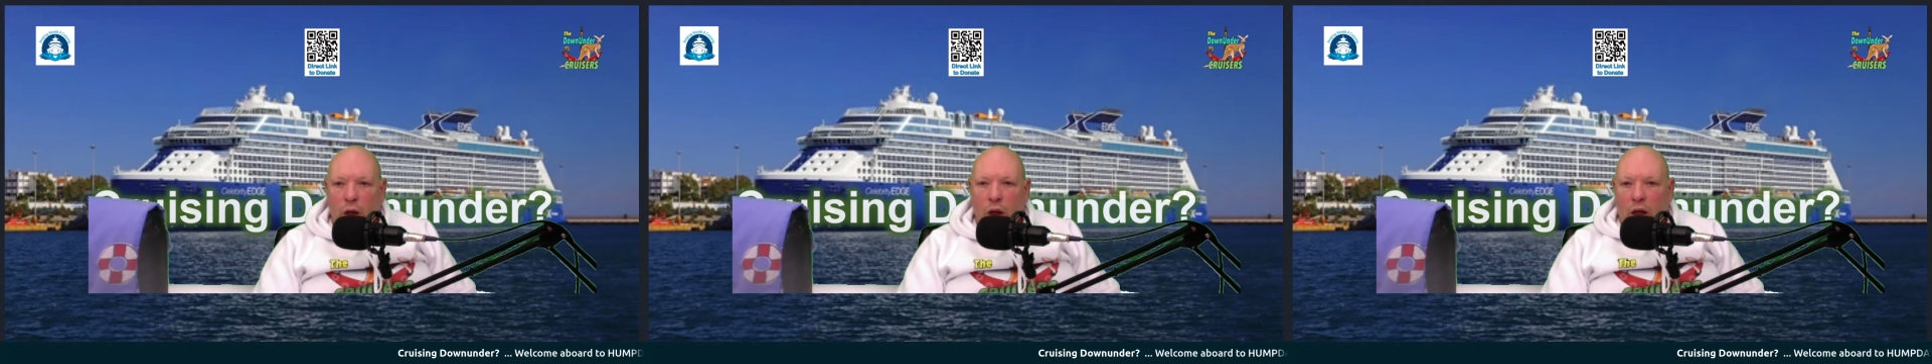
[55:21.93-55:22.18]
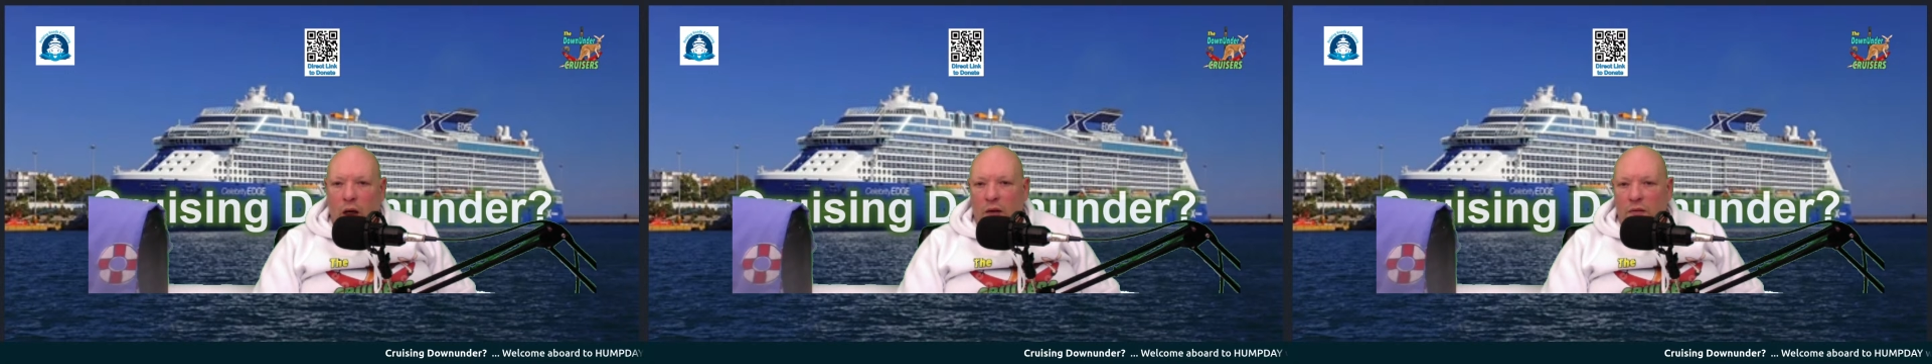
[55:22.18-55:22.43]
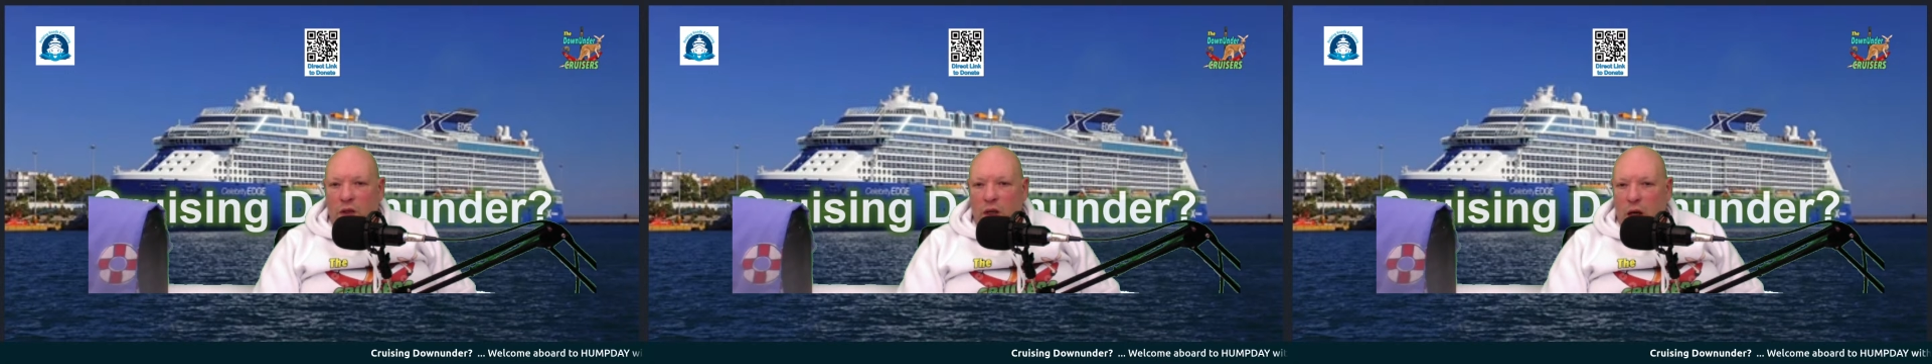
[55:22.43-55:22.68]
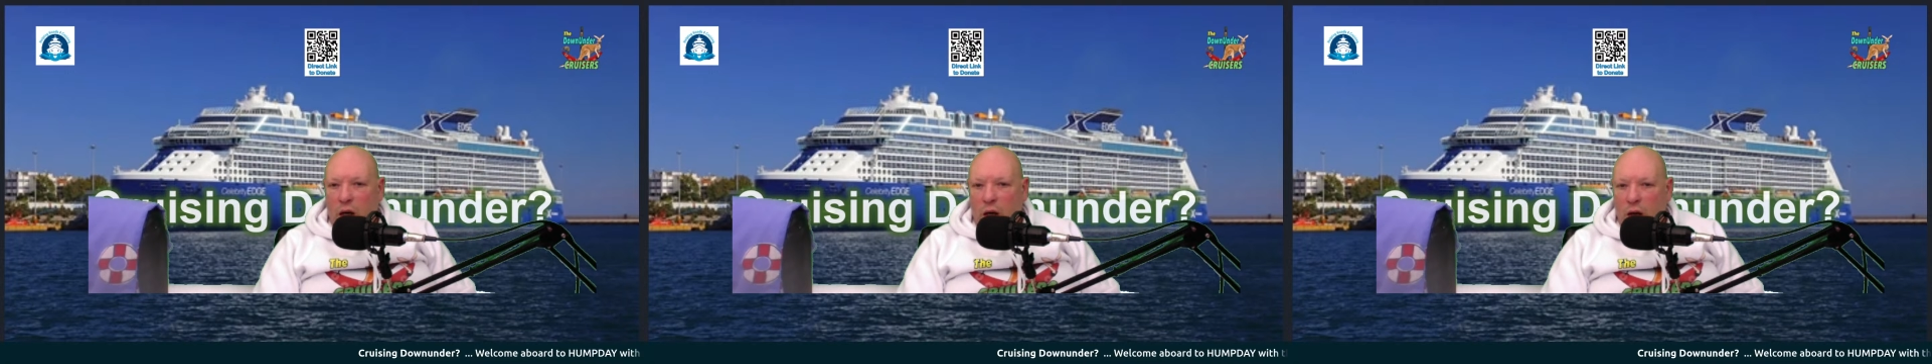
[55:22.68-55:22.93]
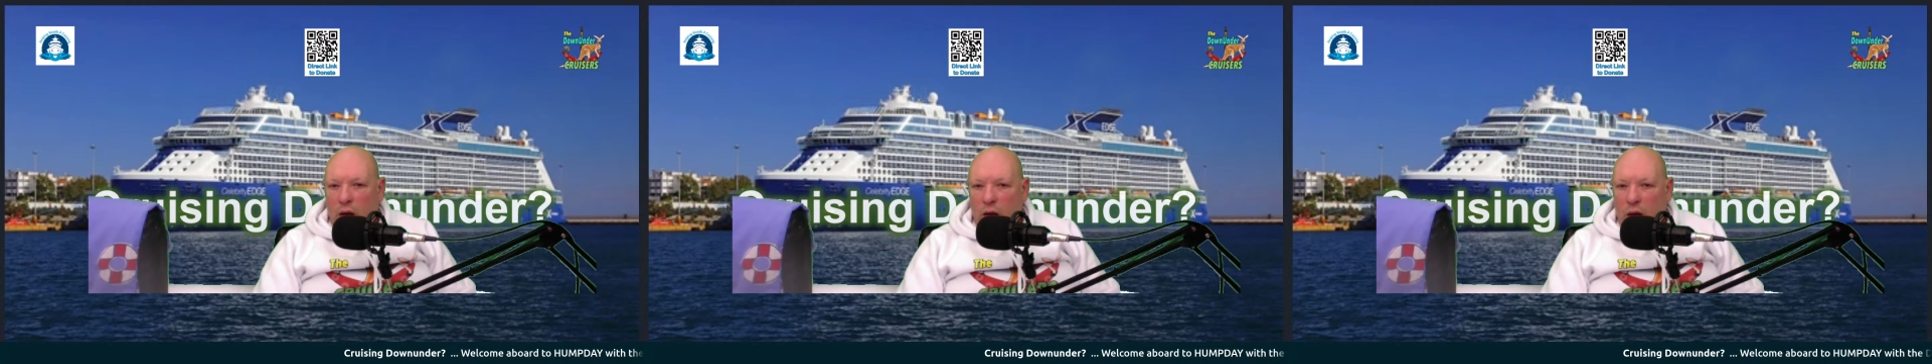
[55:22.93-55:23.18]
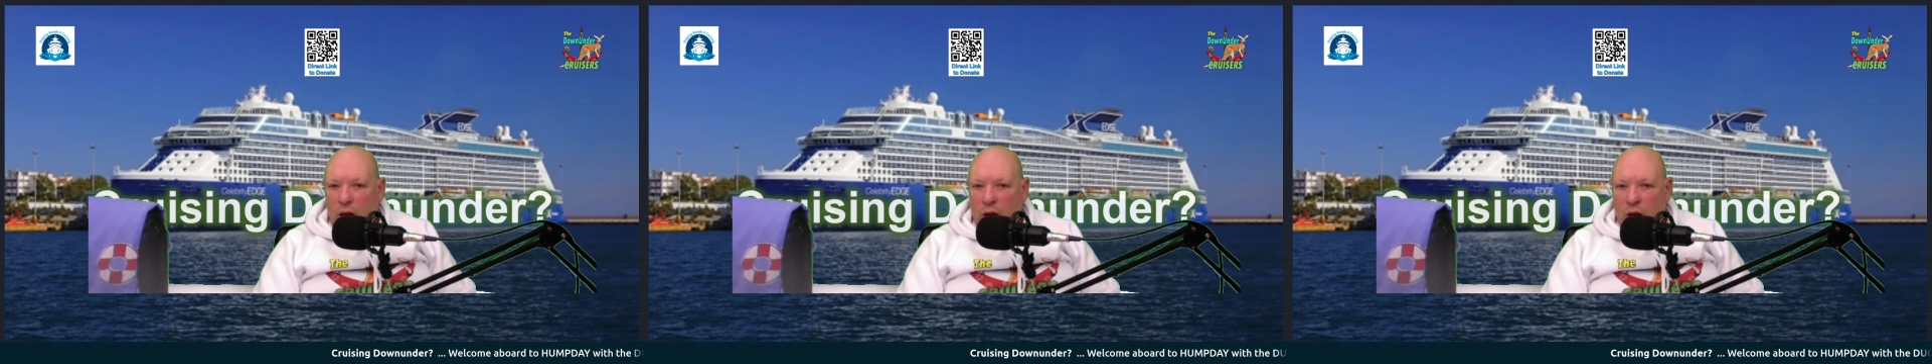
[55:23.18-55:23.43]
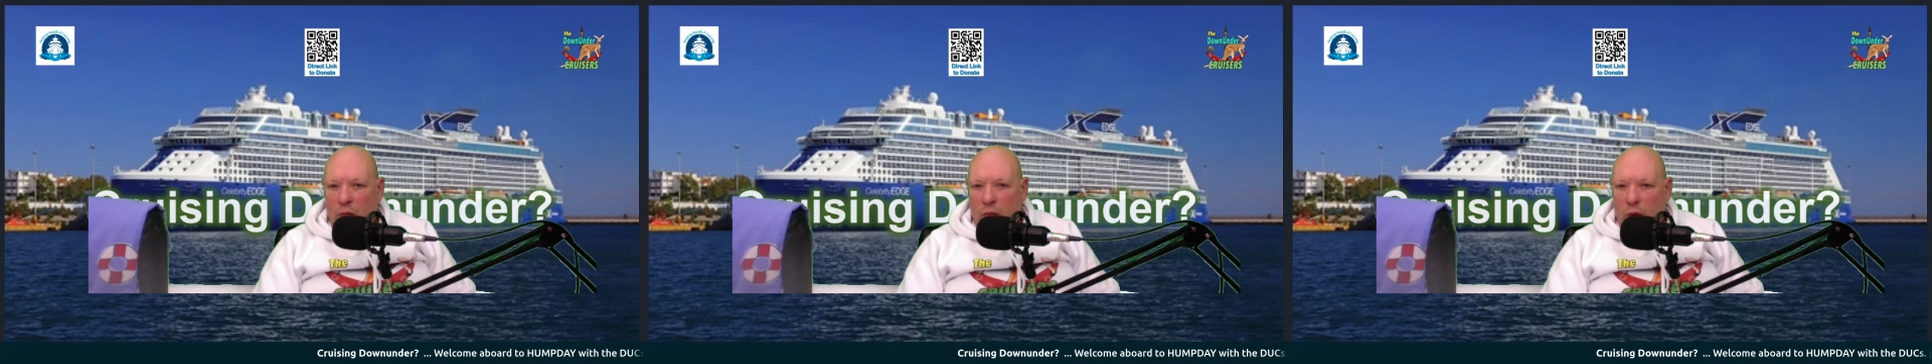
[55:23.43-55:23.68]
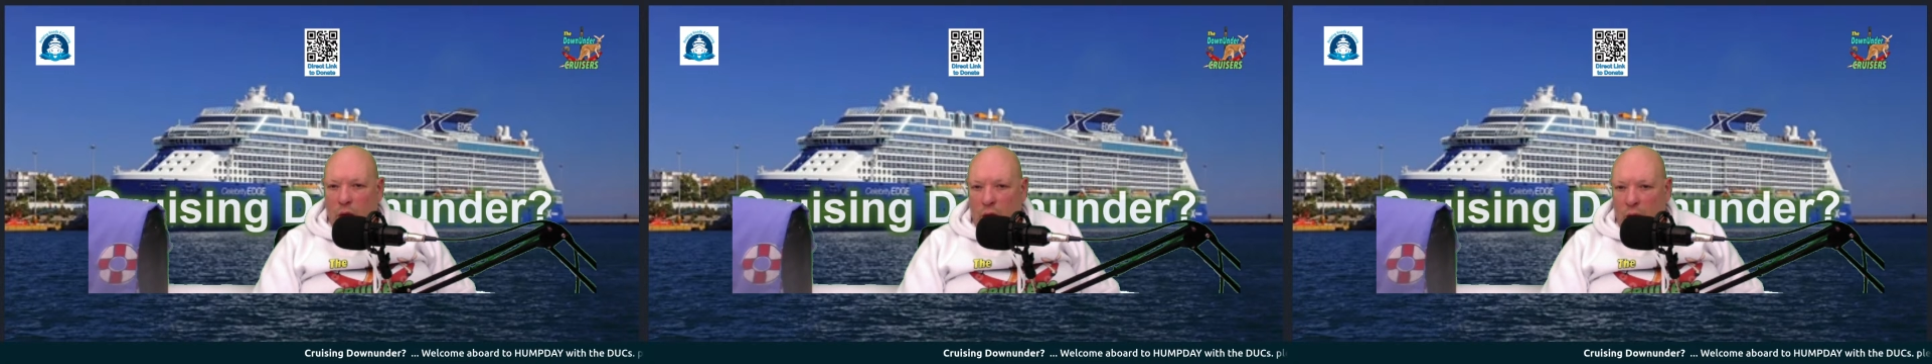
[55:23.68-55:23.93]
Enough said. I'm
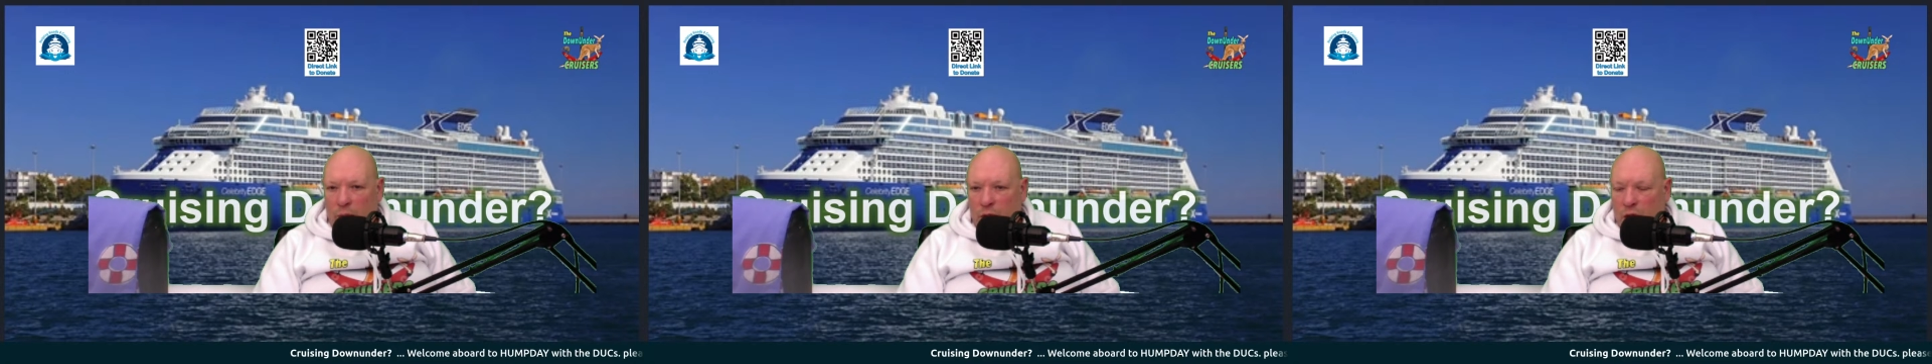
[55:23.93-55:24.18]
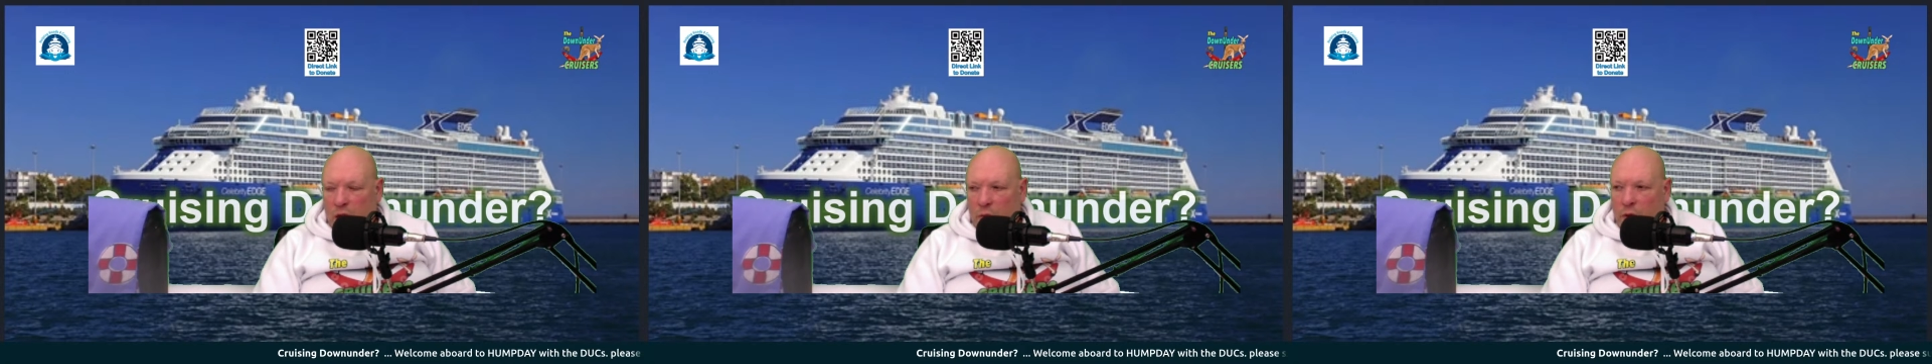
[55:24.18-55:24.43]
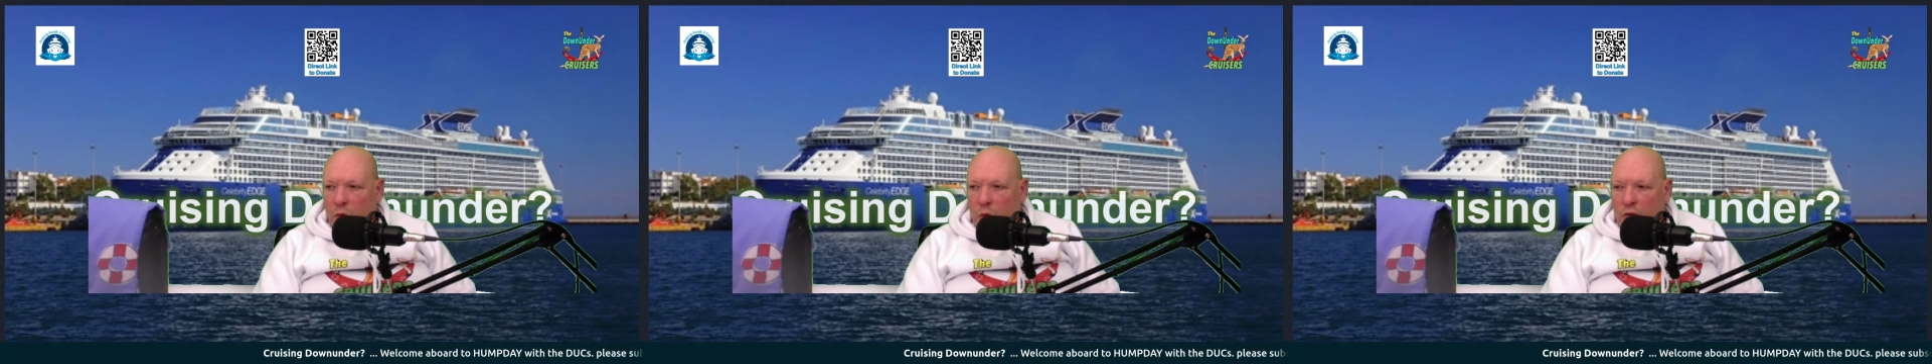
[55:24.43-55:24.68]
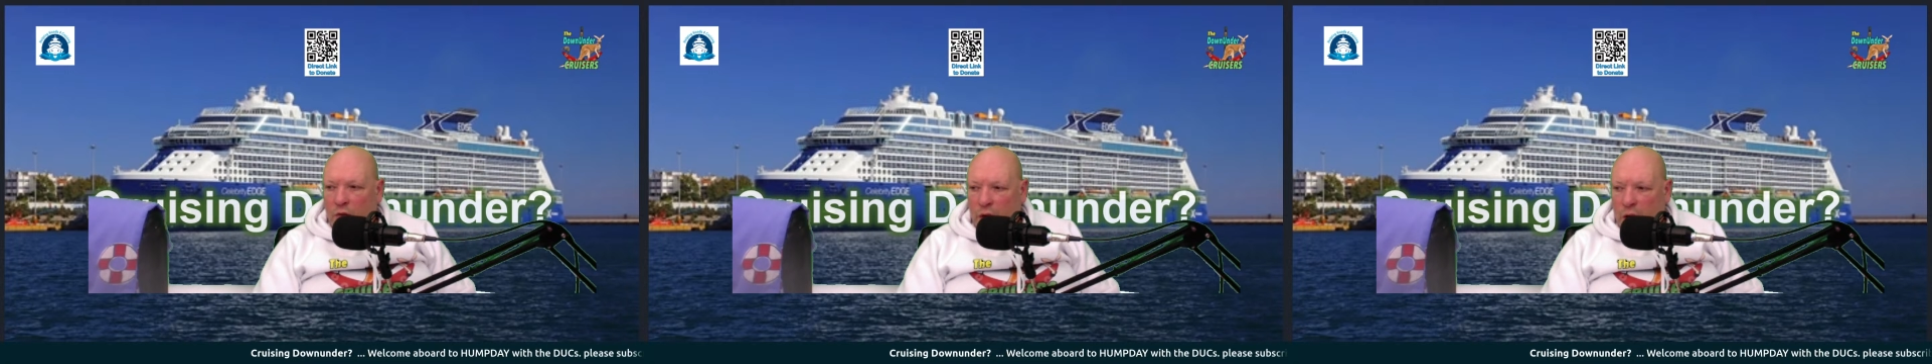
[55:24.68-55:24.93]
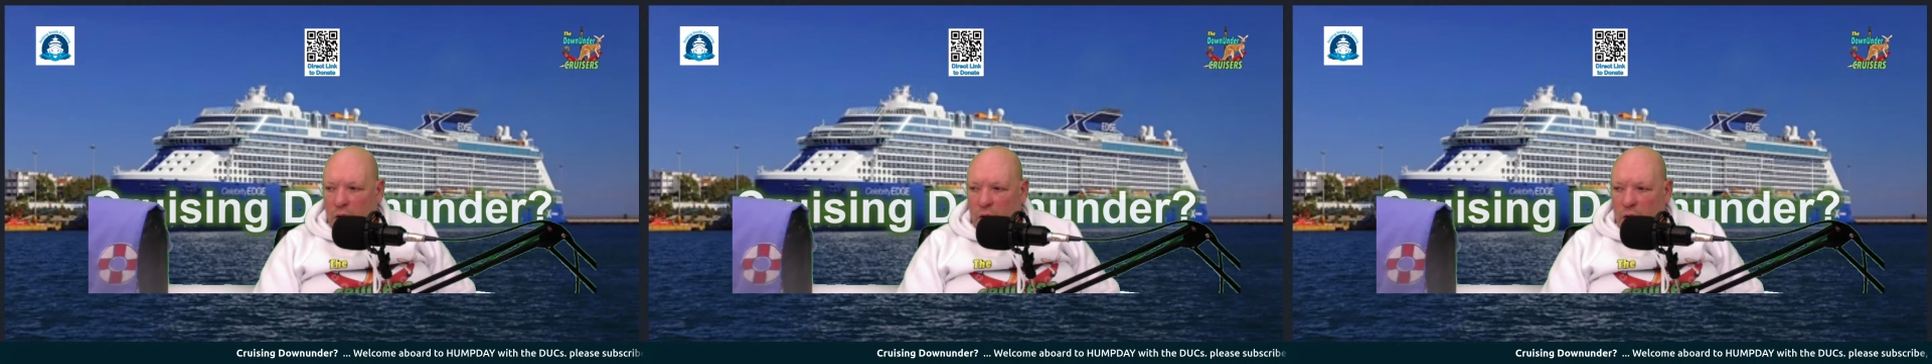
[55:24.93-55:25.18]
just going to be waffling on,